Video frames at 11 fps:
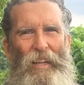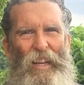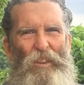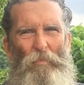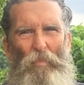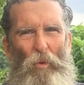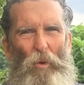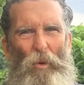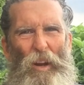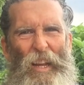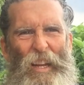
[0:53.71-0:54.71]
It's
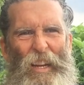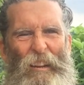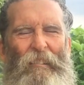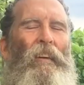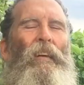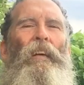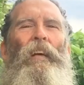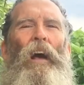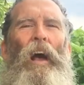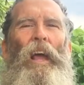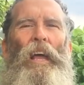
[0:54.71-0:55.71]
boring.
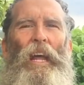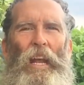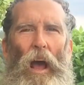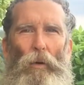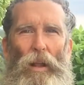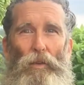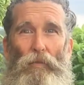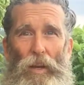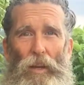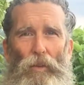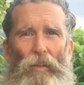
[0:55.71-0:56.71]
Anyhow, I do
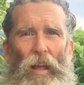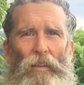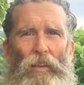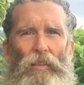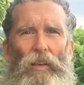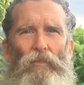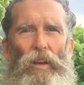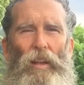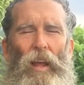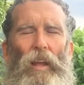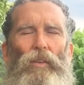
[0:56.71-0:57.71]
videos like this every
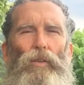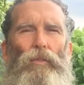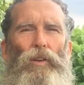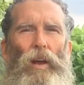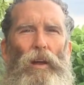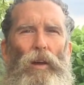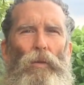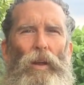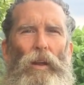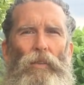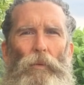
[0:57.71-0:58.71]
day, so if you're not
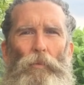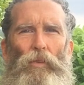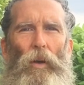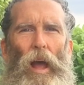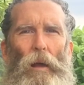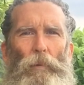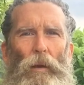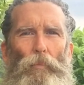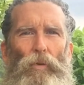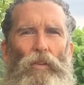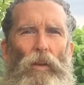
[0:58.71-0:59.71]
already subscribed, I'd
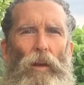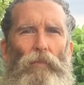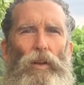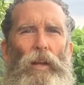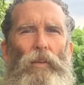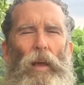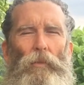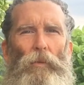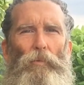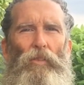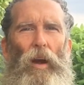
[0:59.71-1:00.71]
appreciate if you'd hit that
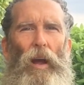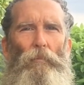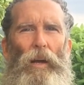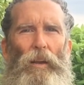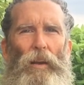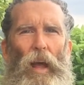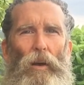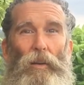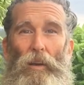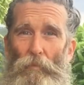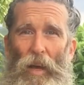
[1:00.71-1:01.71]
subscribe button now
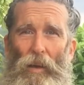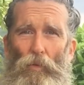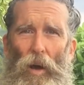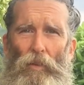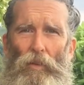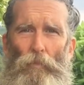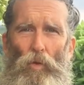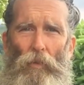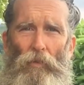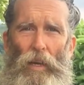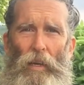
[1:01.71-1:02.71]
and come back and watch some
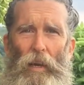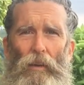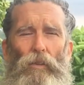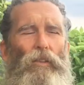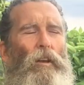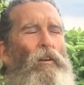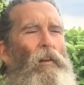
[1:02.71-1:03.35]
more videos.